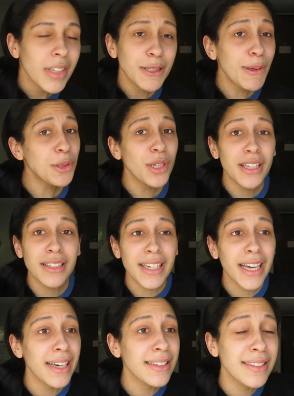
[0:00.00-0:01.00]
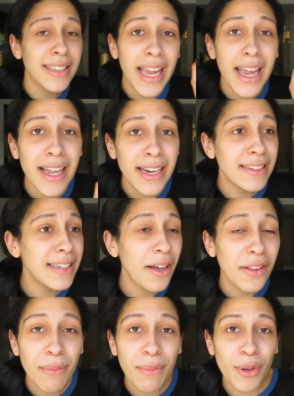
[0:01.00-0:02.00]
especially because I gotta scan and
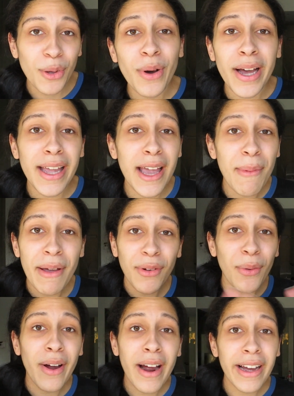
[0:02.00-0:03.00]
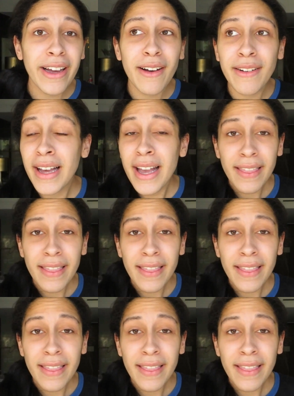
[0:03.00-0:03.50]
tell them I am everywhere I go.